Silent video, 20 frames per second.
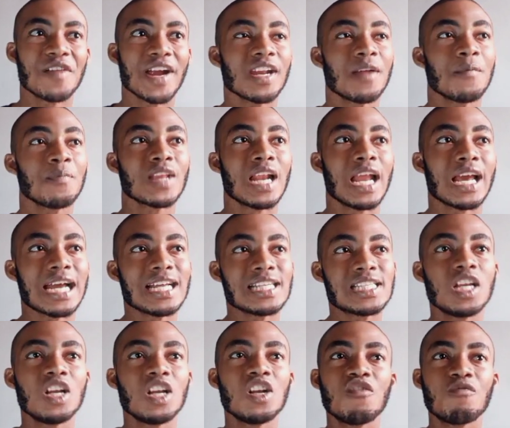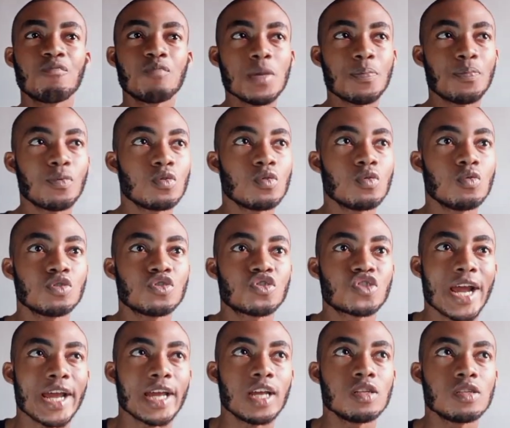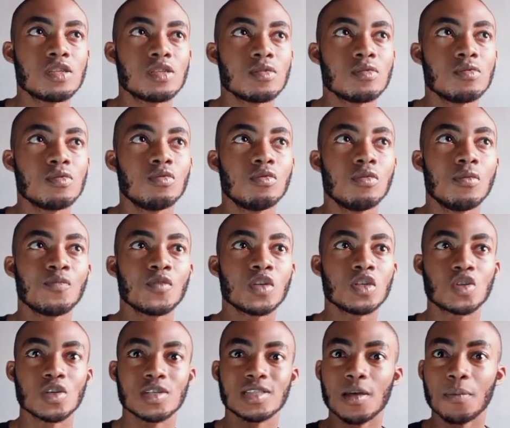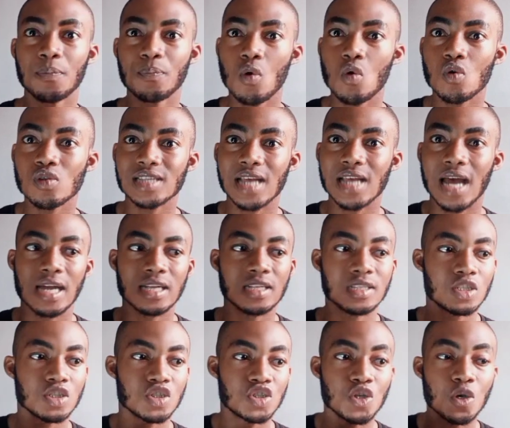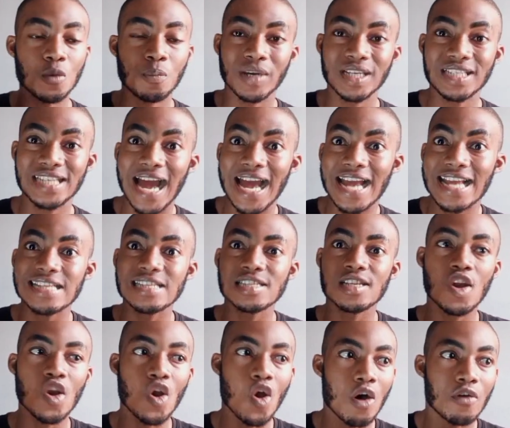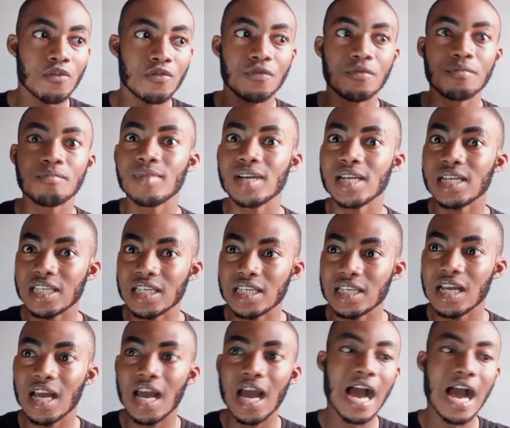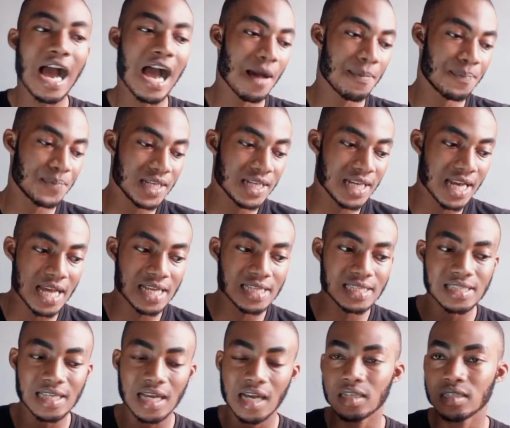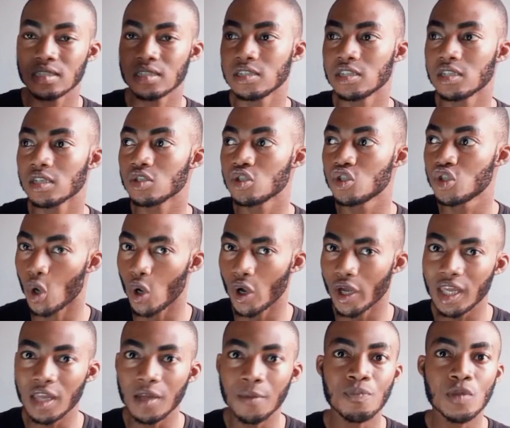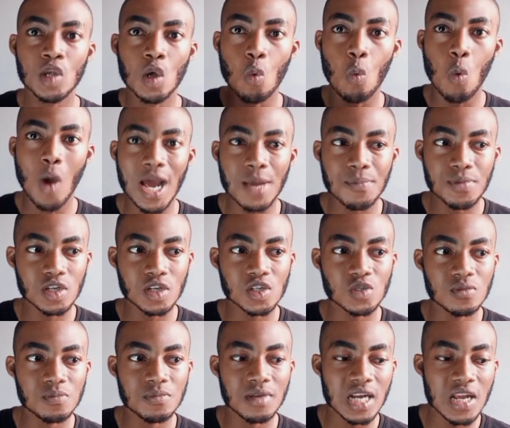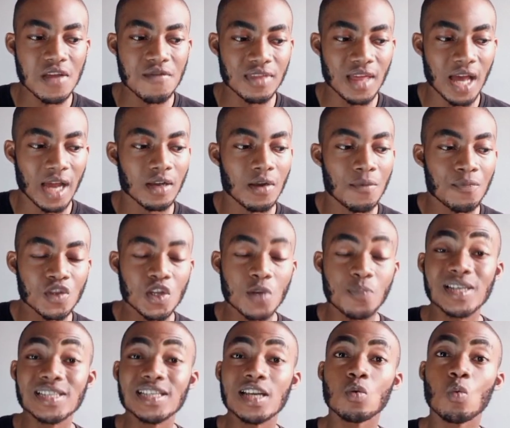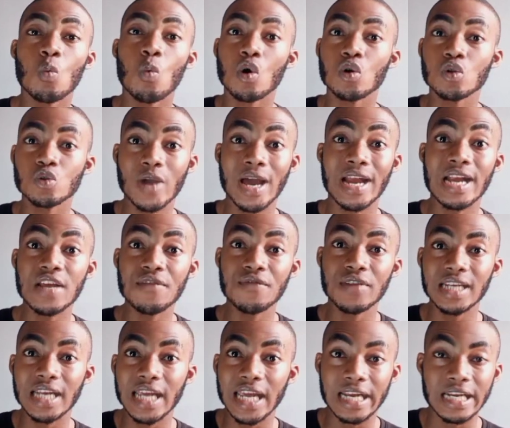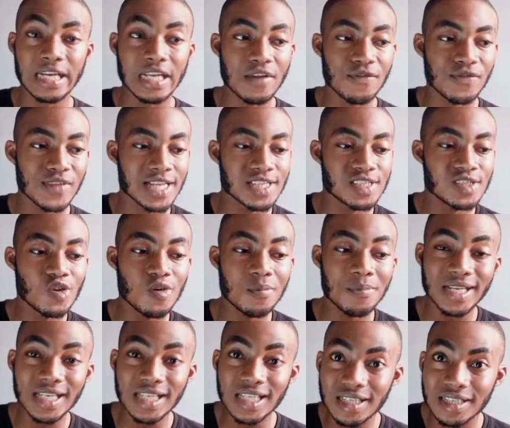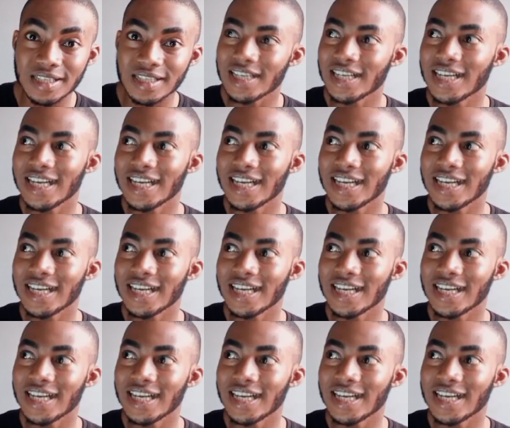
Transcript: right? Like I see a lot of people trying to just oppose and jeopardize love, money, happiness, and joy. Why? Because we believe that the present world we are living in, if there is no money,